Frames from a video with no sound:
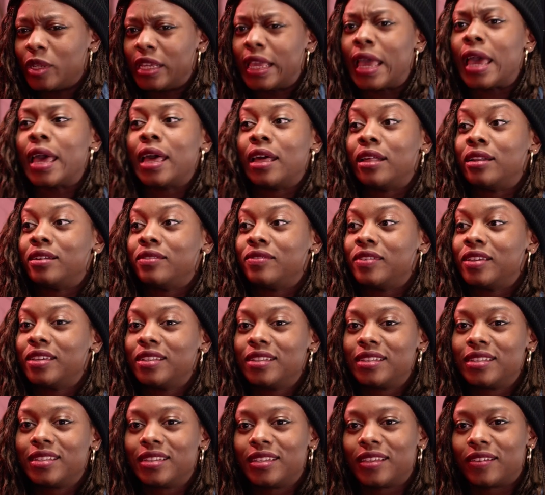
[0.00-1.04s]
we get out of
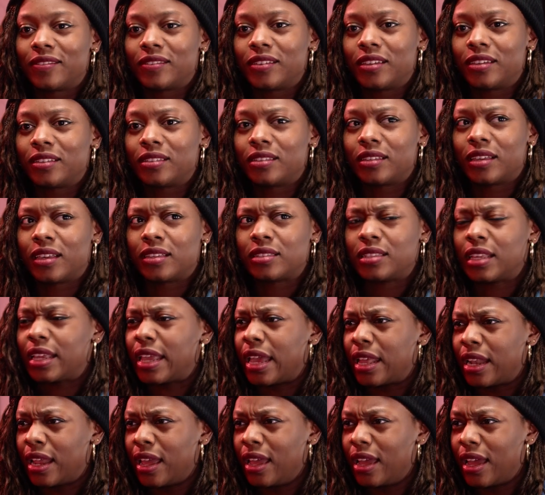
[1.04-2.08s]
it? If, cause, because they
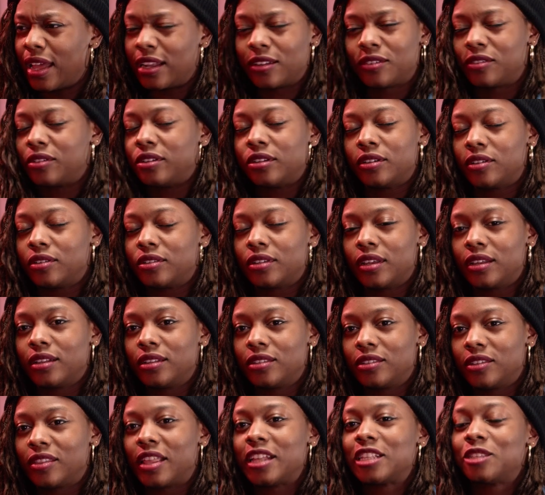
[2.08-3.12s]
can't act, I don't
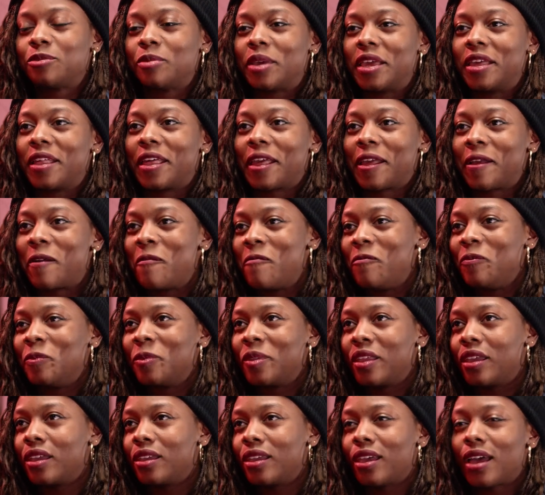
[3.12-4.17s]
understand. So that's my like,
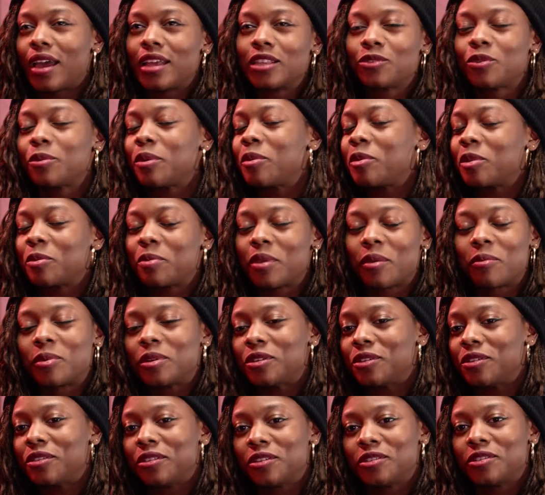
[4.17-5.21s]
I just want people to be
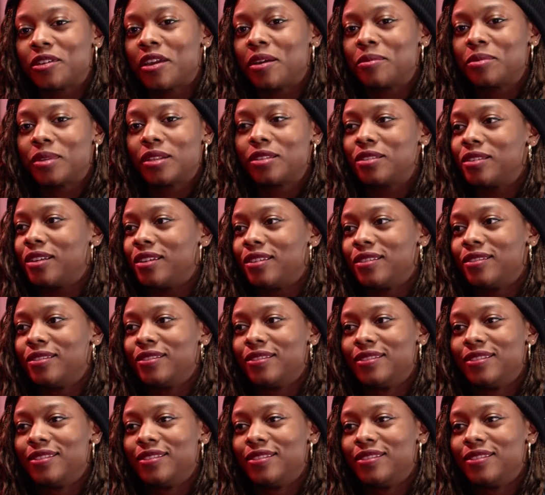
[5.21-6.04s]
able to do their jobs. That's all.